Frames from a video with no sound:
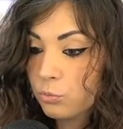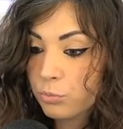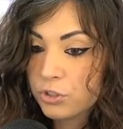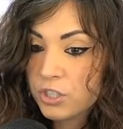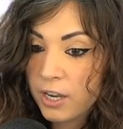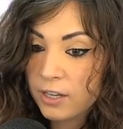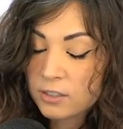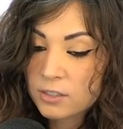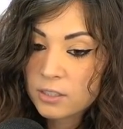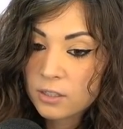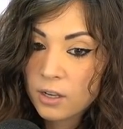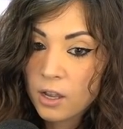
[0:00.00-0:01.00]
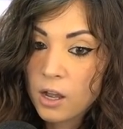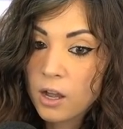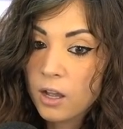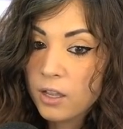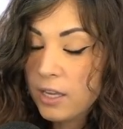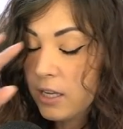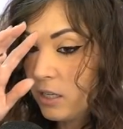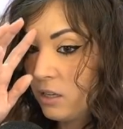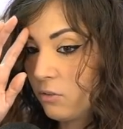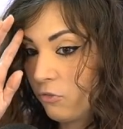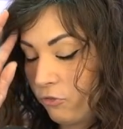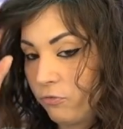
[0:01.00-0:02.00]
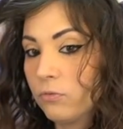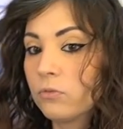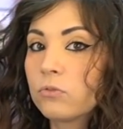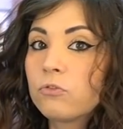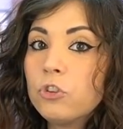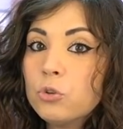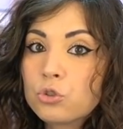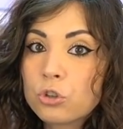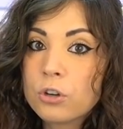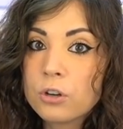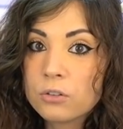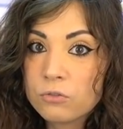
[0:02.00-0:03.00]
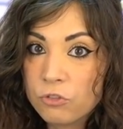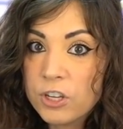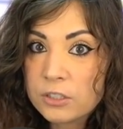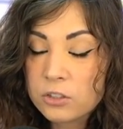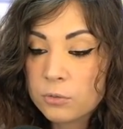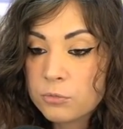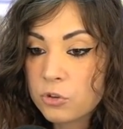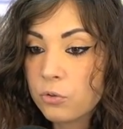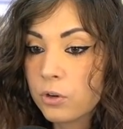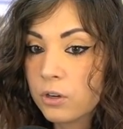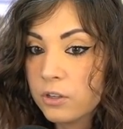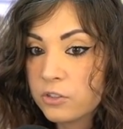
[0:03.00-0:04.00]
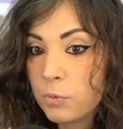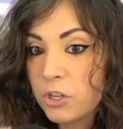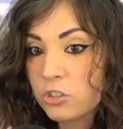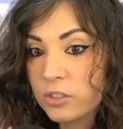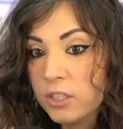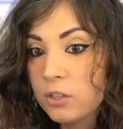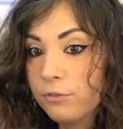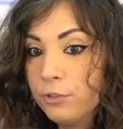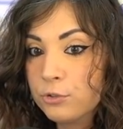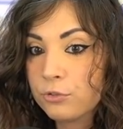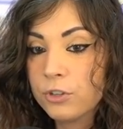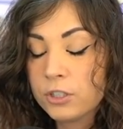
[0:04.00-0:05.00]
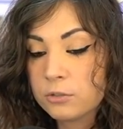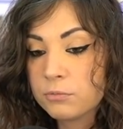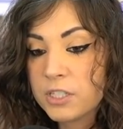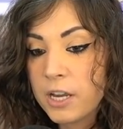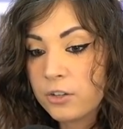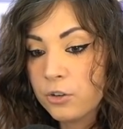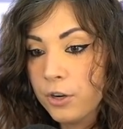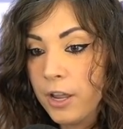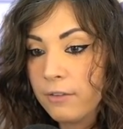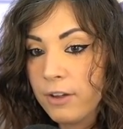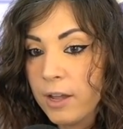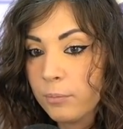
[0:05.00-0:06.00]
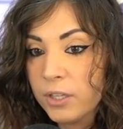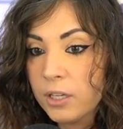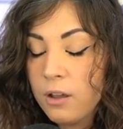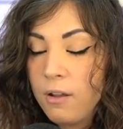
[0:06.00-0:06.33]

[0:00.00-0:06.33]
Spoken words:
protect any future victims, or especially near future victims that could have happened.